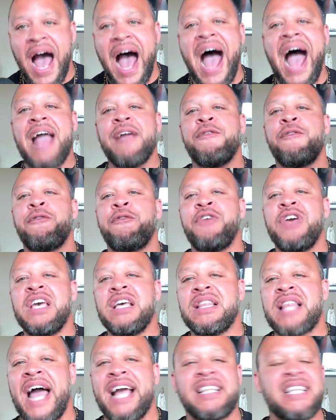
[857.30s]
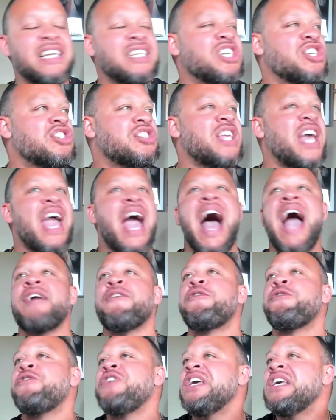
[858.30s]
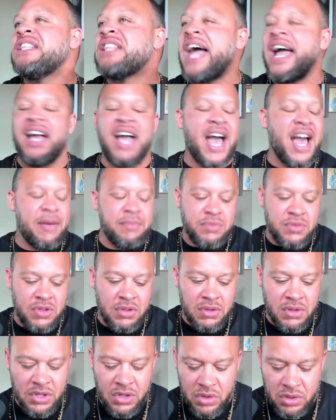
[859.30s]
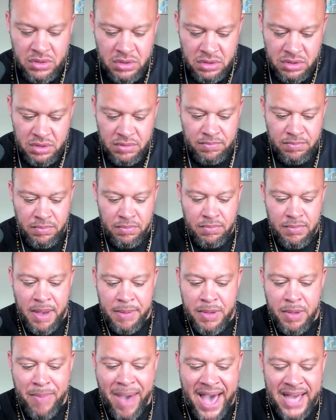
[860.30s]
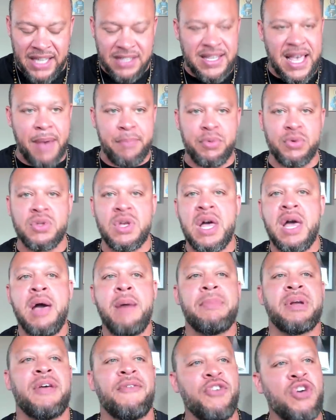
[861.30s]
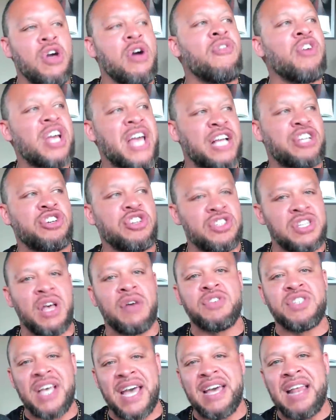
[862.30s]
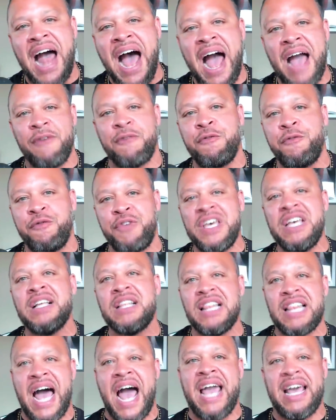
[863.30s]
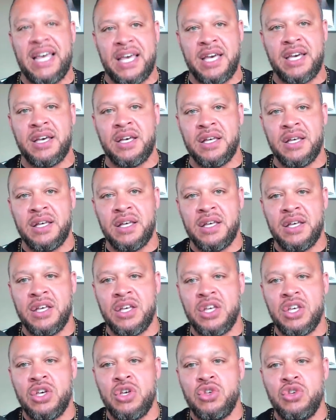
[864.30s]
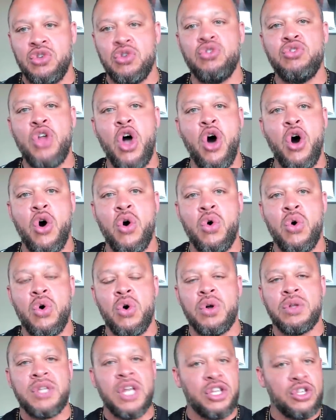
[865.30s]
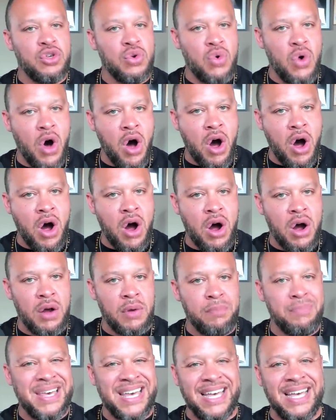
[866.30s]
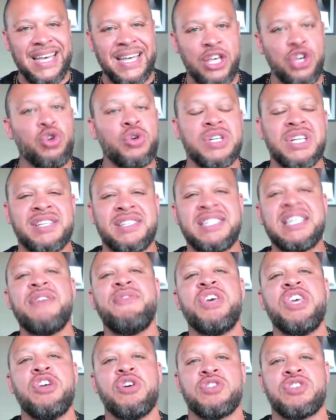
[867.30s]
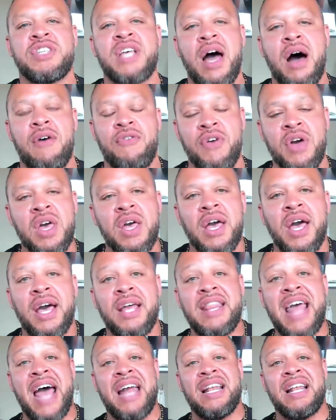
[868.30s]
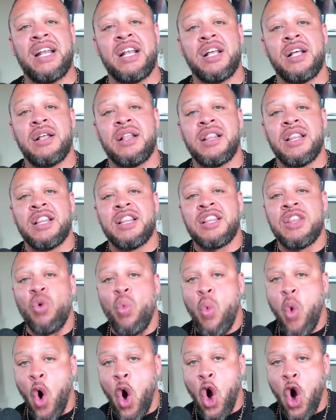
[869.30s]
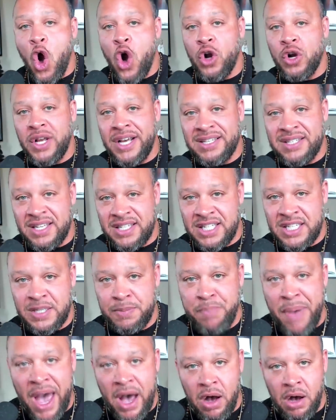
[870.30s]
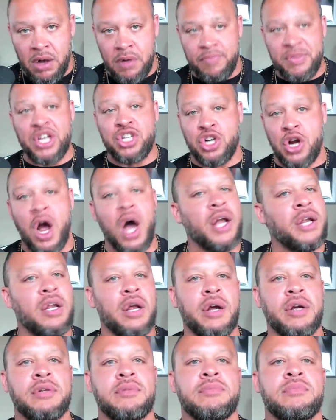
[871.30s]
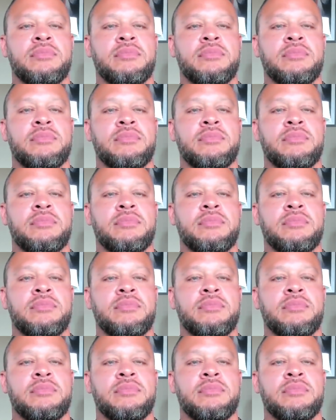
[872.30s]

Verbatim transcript: I feel like. They just say, I feel like. I'm using maybe bad examples. But if you ever catch yourself saying, I feel like, you know that you are being, you're deceiving yourself and that the word is a spell that you're under.